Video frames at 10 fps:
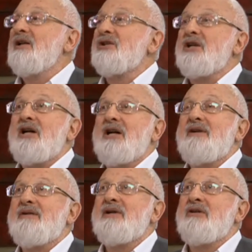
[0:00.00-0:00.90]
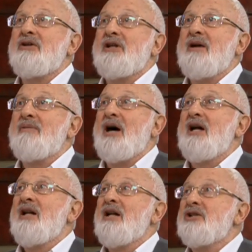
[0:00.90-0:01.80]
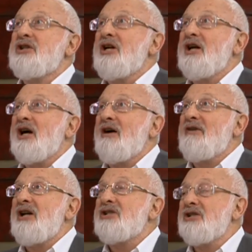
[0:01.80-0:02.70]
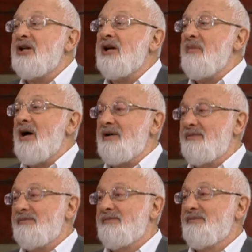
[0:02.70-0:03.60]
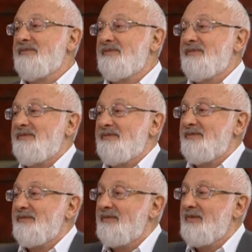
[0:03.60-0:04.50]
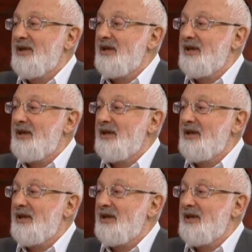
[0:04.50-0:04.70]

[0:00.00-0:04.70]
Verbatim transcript: This is my pleasure was that I don't know. That it's too